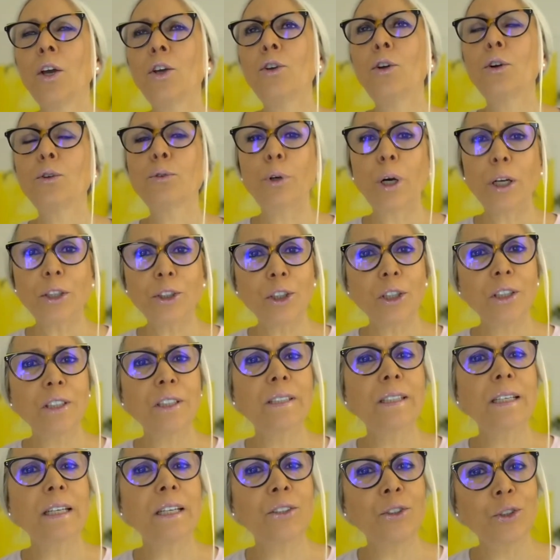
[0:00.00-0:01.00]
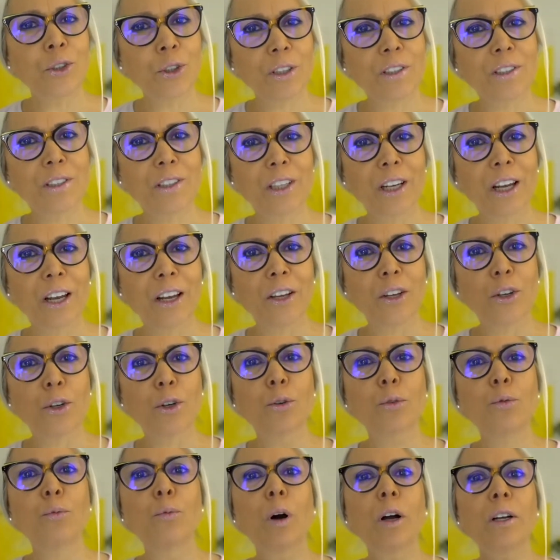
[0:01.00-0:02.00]
your question is interesting.
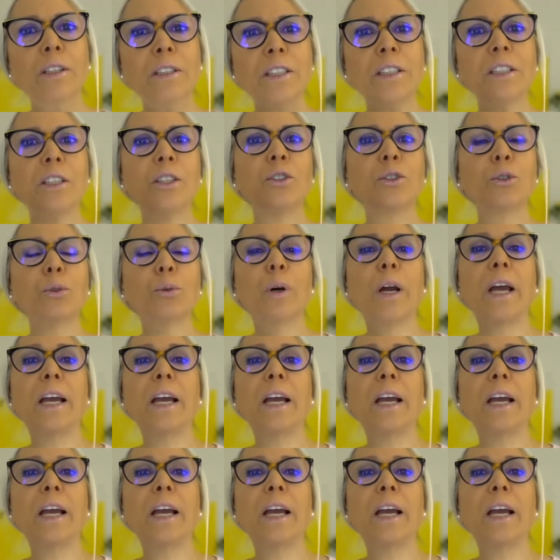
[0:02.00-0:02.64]
You're wanting to